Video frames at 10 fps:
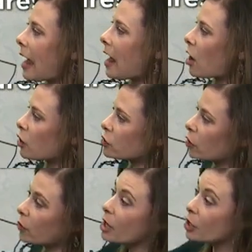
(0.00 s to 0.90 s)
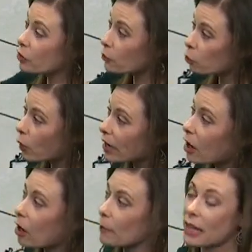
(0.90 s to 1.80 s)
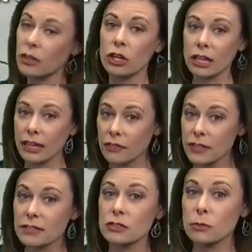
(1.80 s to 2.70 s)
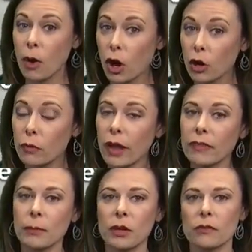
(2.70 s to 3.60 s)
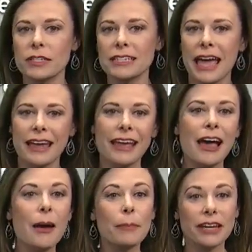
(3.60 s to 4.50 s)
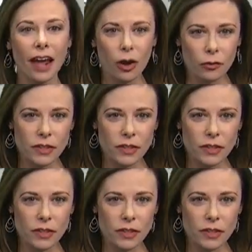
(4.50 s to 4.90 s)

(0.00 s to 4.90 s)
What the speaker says: air, so the radar may look like this tomorrow around the middle of the day, but not all